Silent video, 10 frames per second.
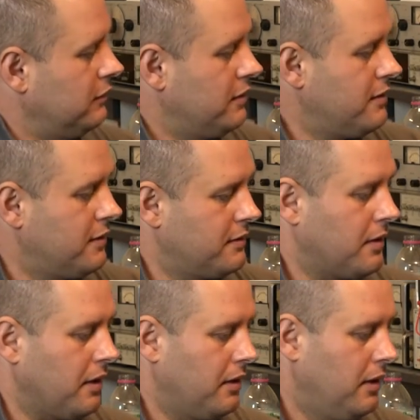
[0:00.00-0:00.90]
This is
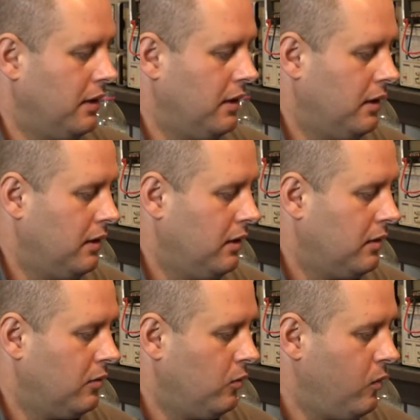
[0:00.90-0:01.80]
a
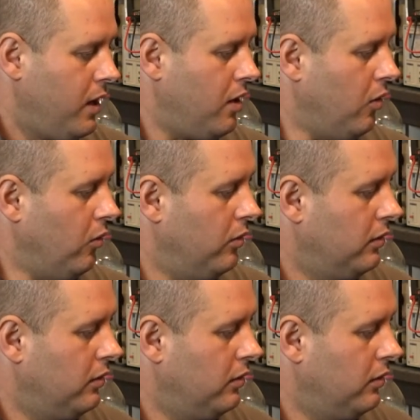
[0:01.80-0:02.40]
wow.